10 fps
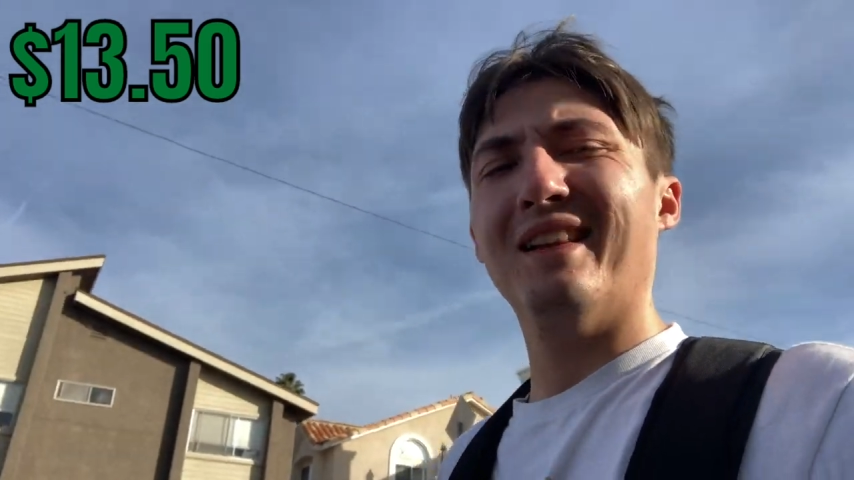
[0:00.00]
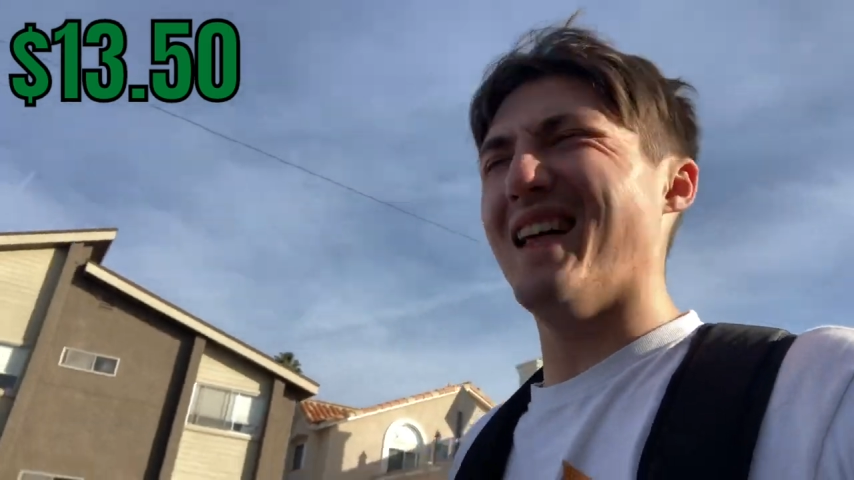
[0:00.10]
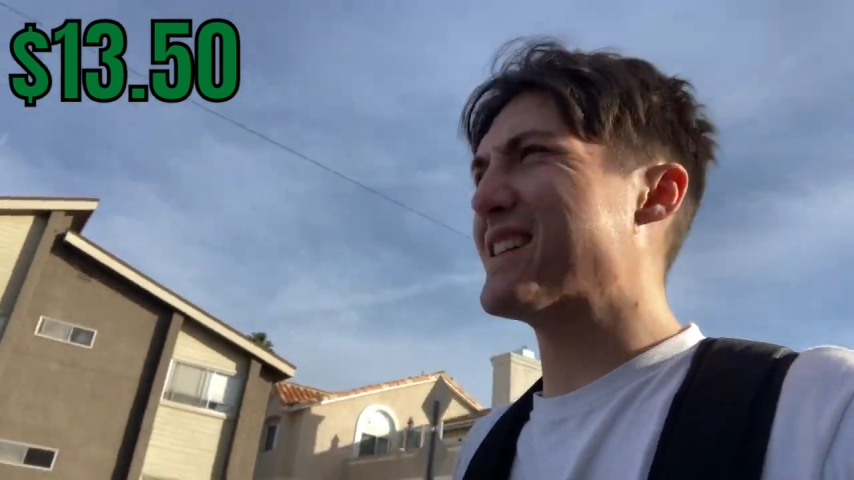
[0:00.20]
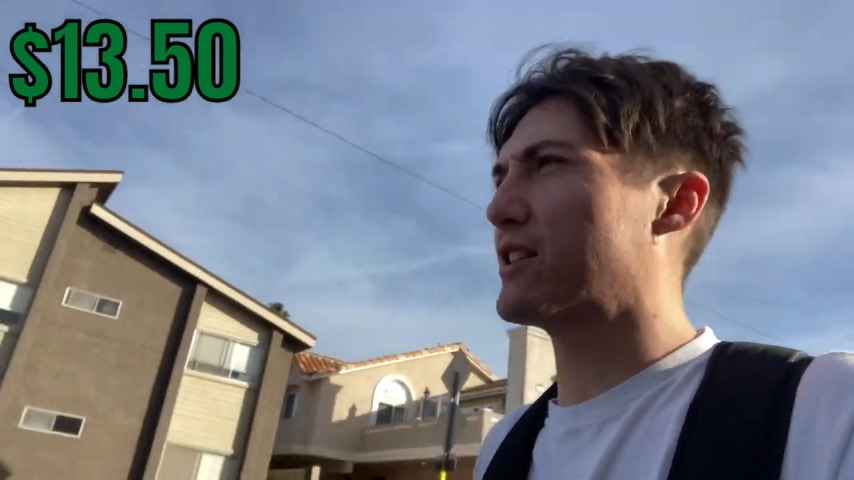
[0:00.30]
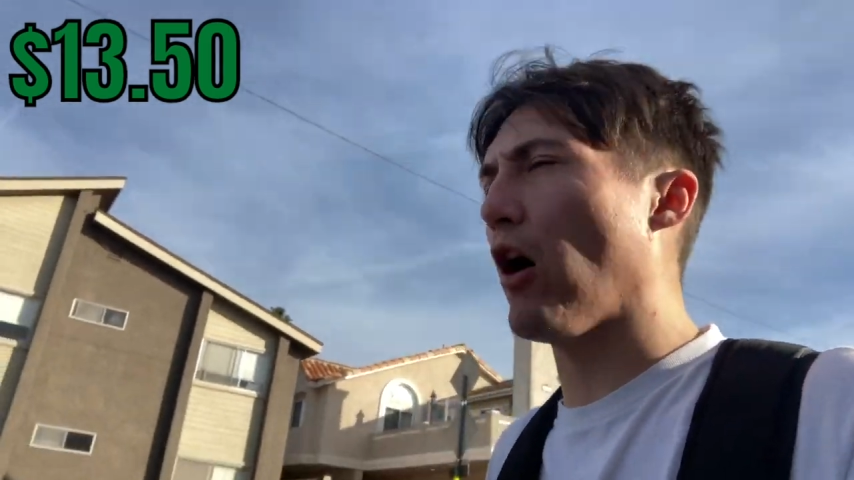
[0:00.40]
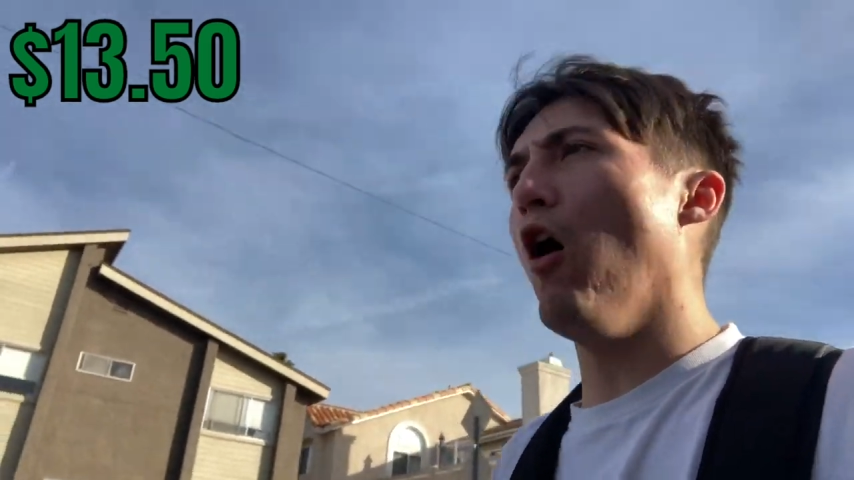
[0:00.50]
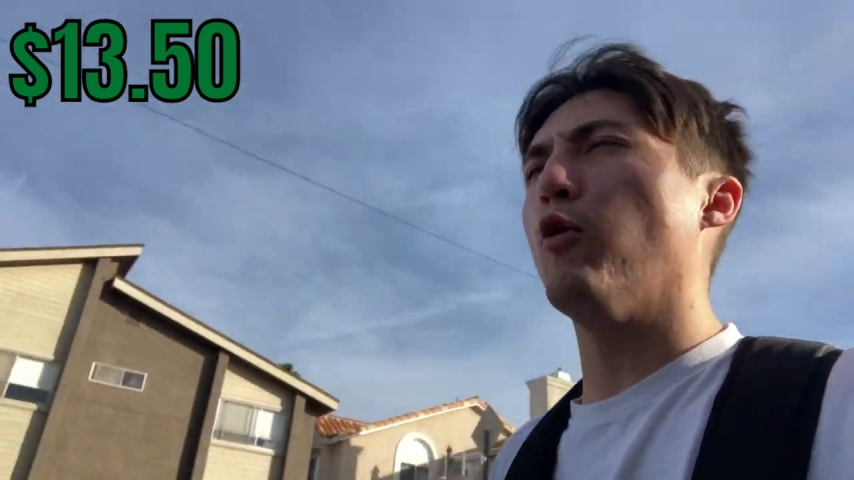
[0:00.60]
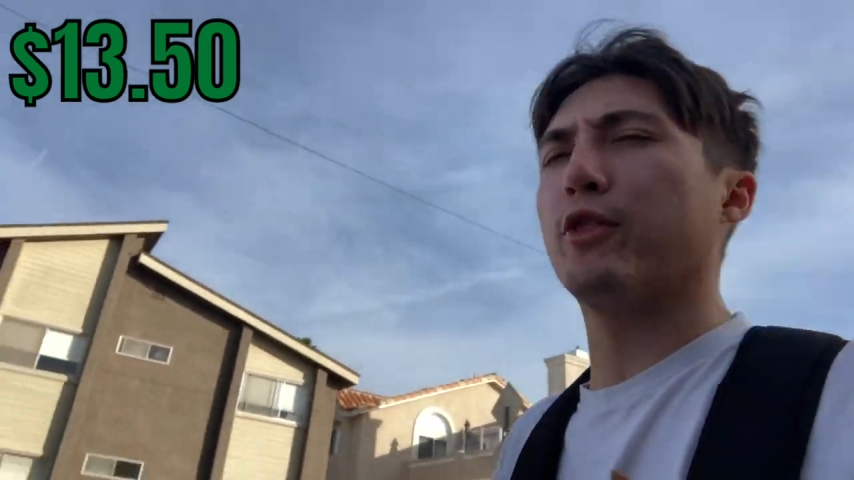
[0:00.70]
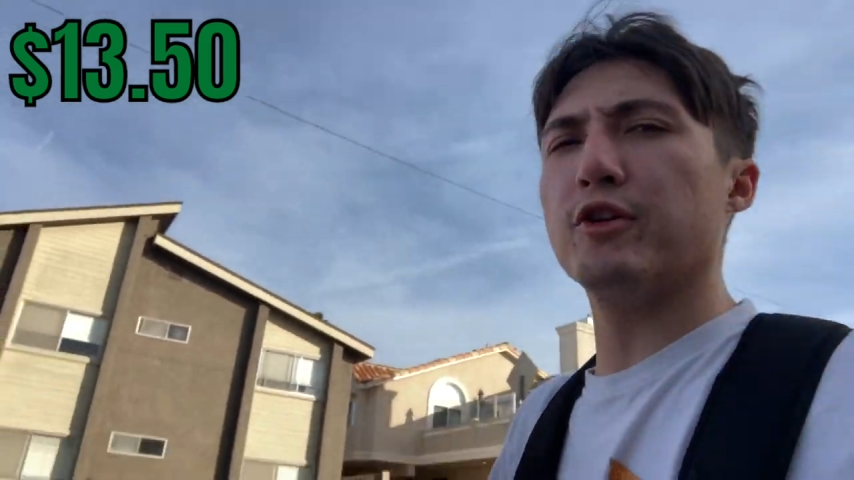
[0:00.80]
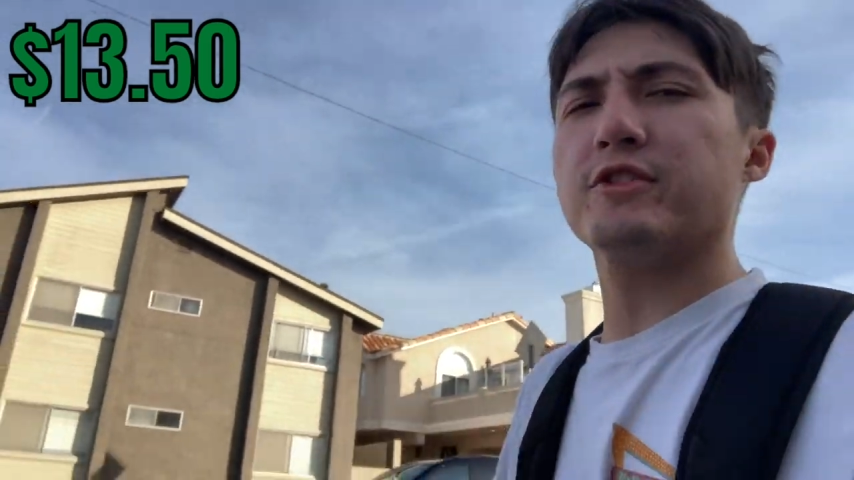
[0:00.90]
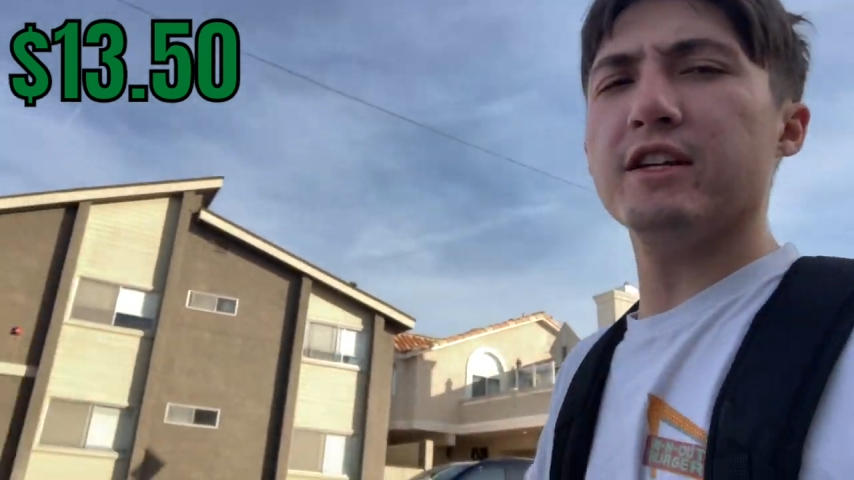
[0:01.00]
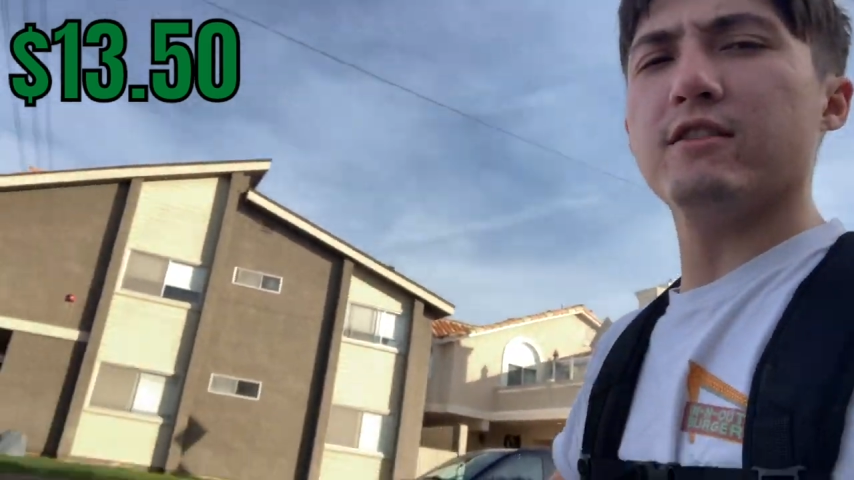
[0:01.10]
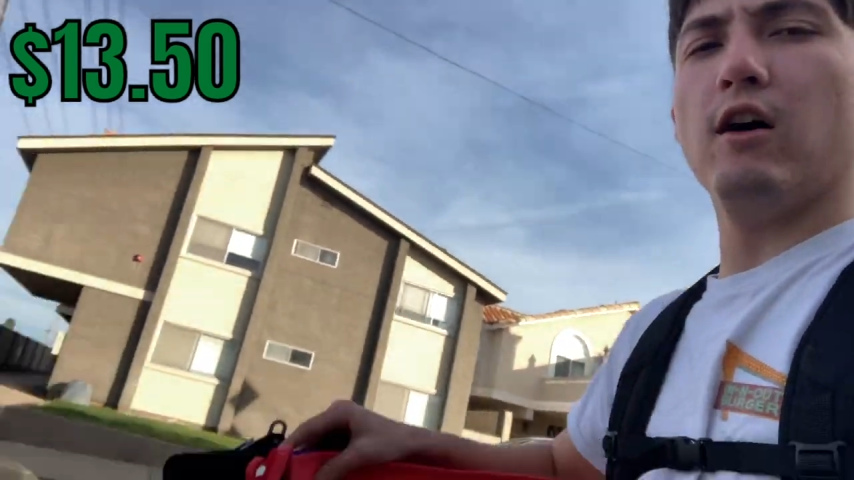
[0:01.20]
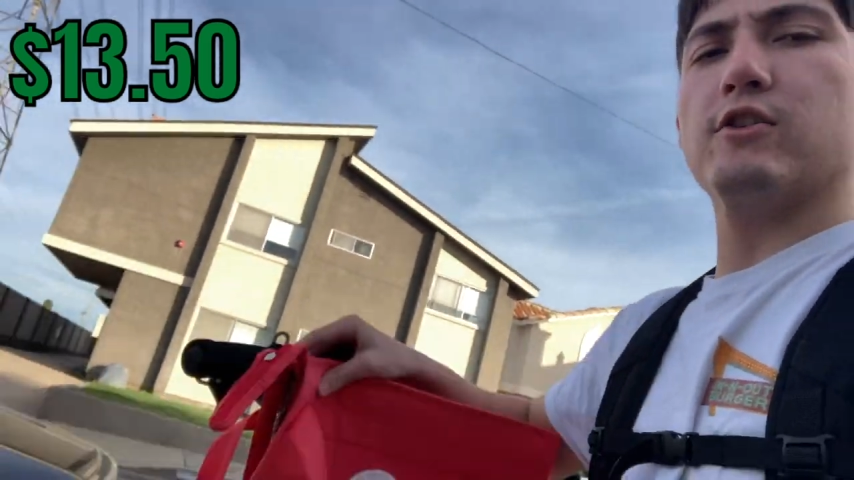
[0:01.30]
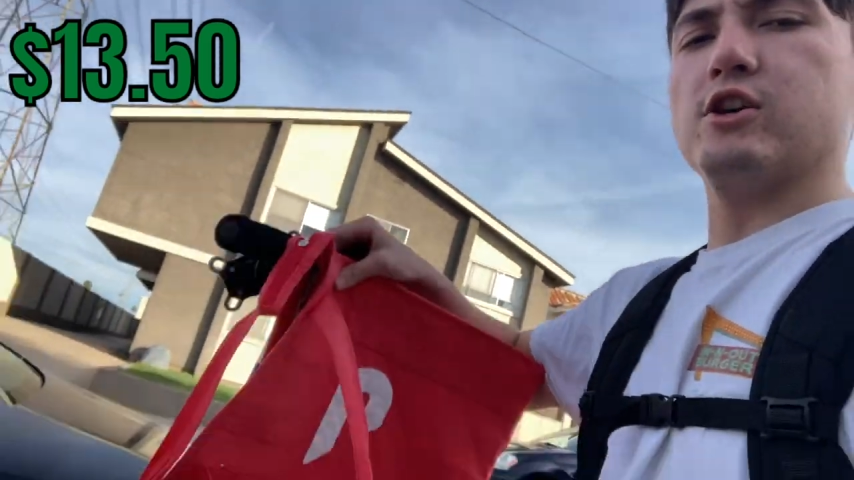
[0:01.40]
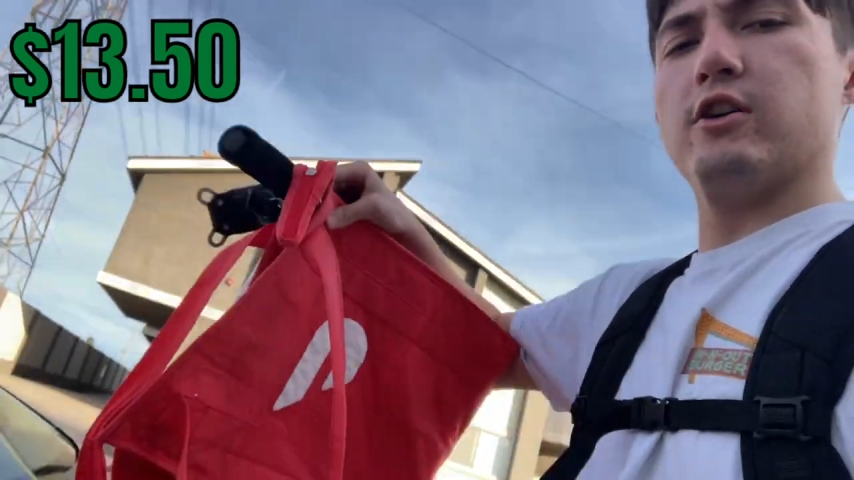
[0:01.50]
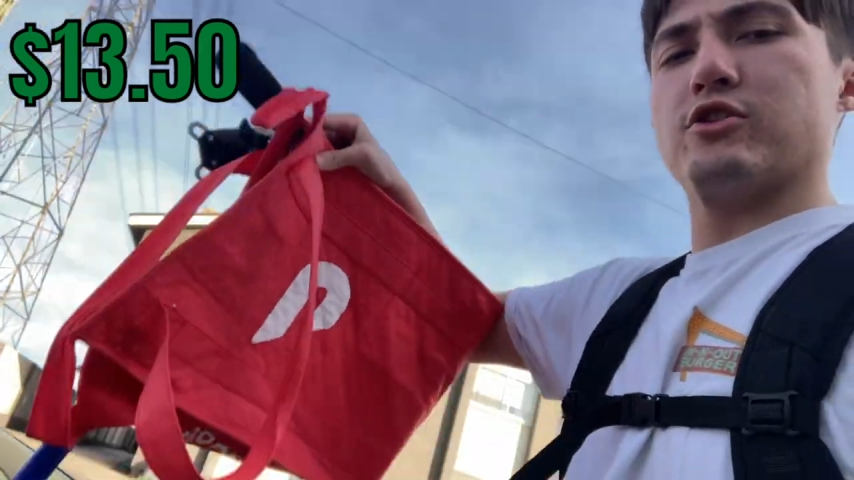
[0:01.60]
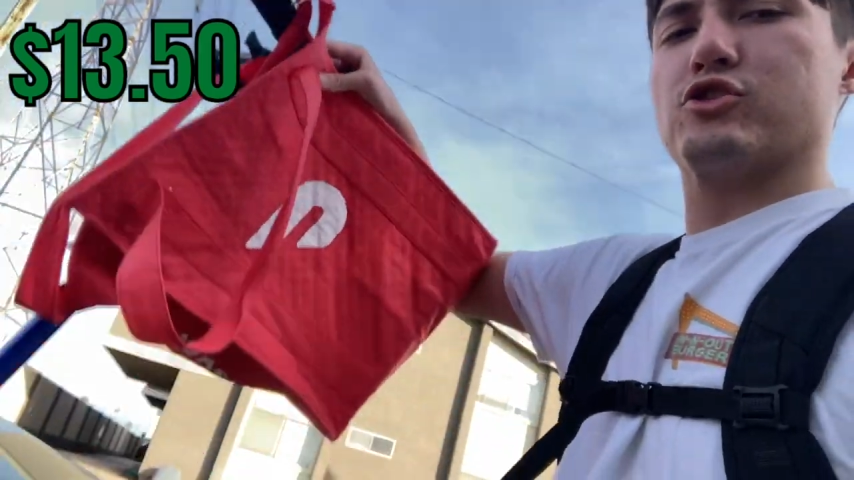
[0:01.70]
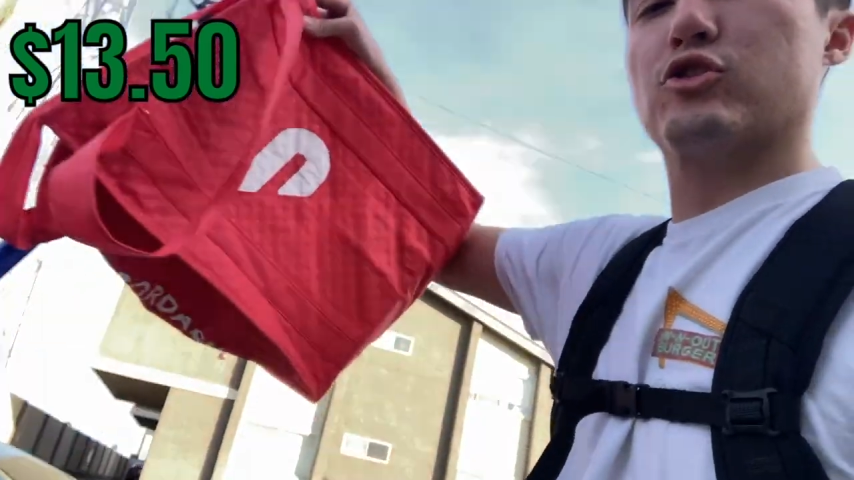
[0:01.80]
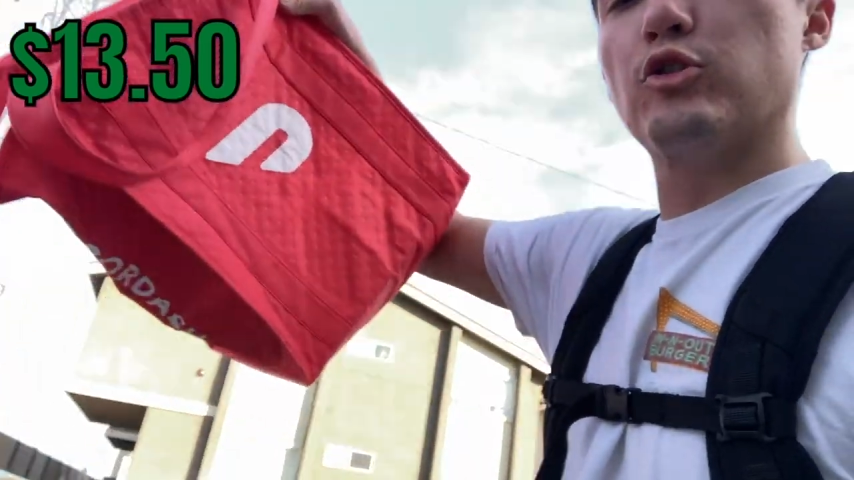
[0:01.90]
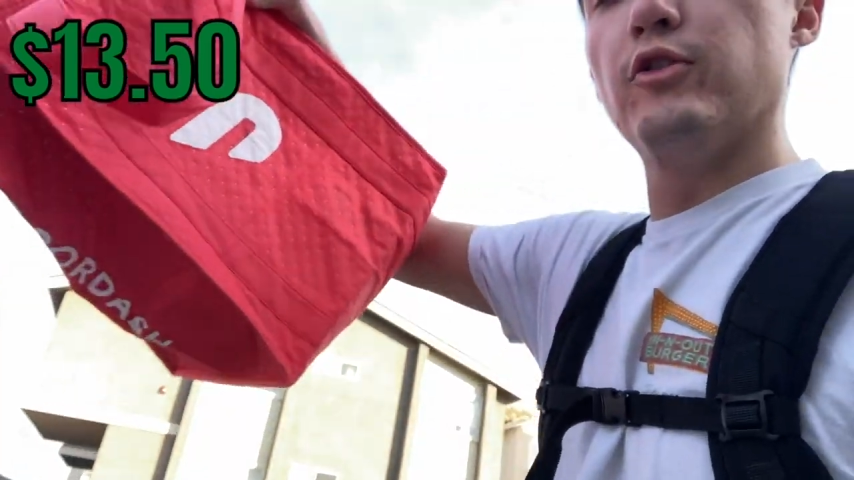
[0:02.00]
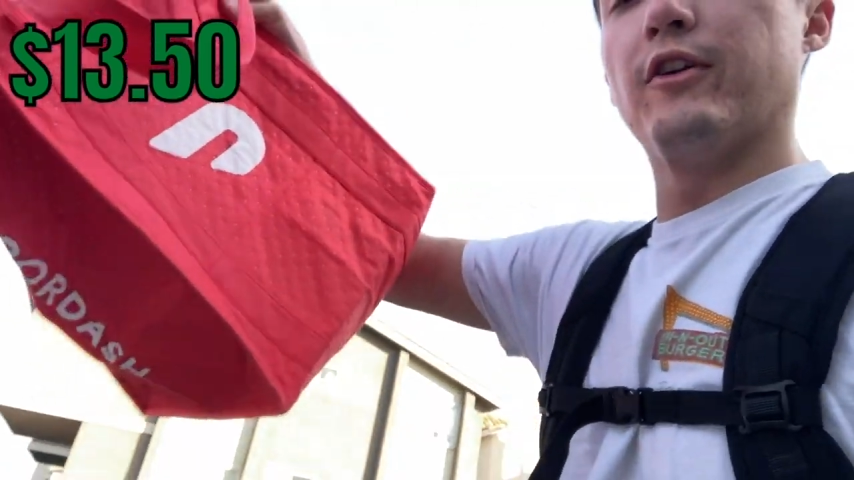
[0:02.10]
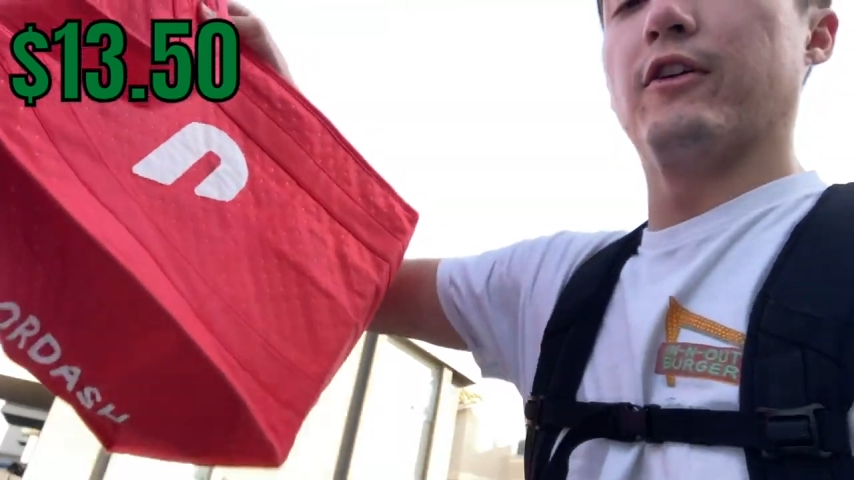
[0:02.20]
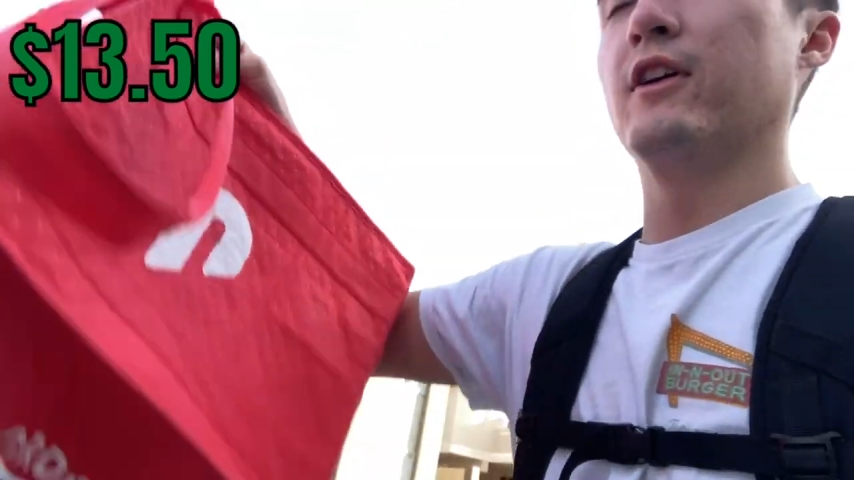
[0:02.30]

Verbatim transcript: Let's go, thirteen dollars on a scooter.